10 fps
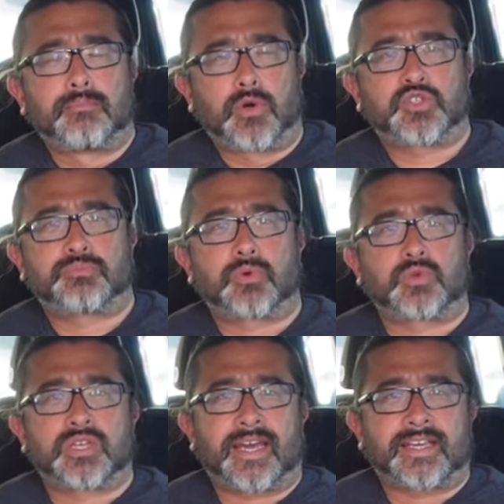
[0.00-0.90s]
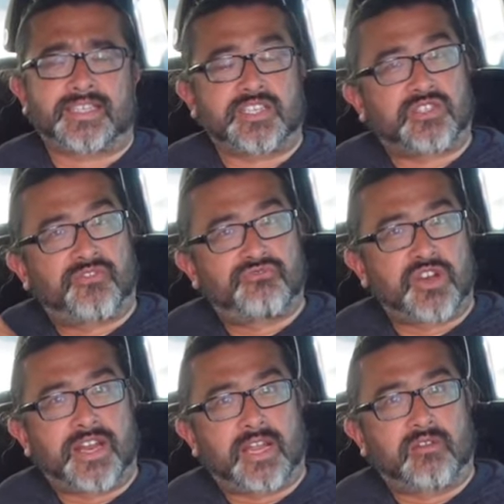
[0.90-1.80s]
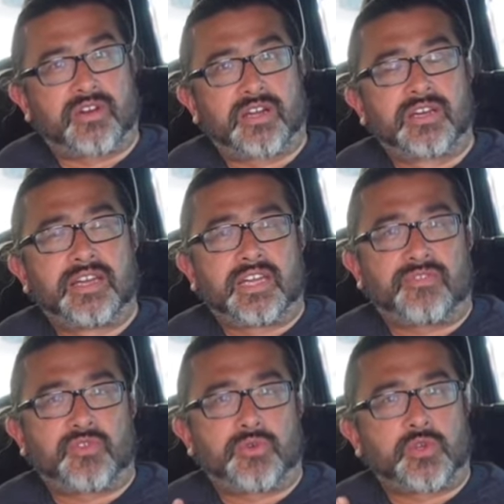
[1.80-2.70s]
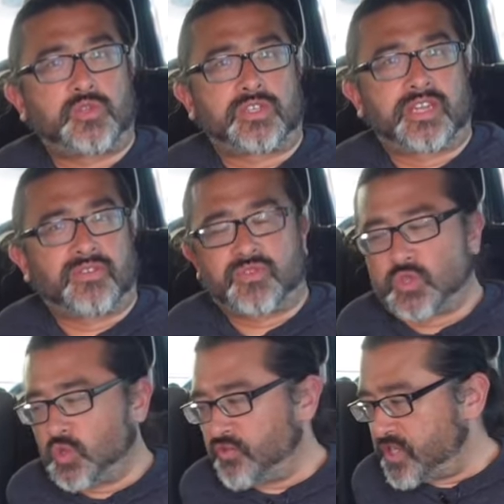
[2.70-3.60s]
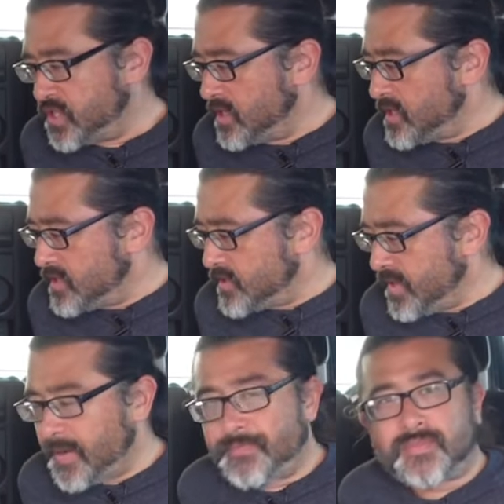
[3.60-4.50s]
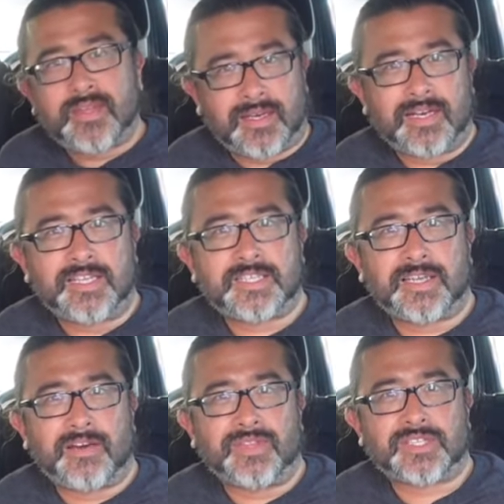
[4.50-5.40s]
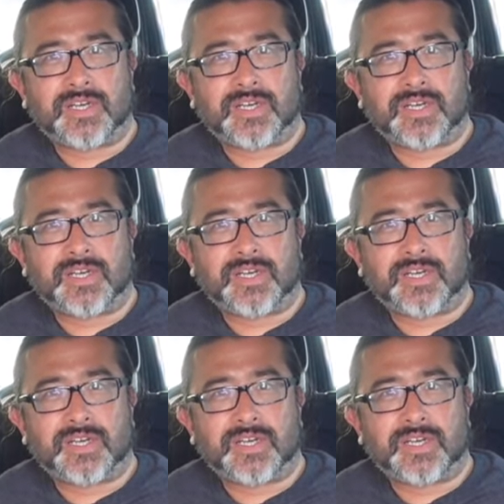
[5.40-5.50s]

possible to access the front area if you're using that for storage. So yeah, let's see how this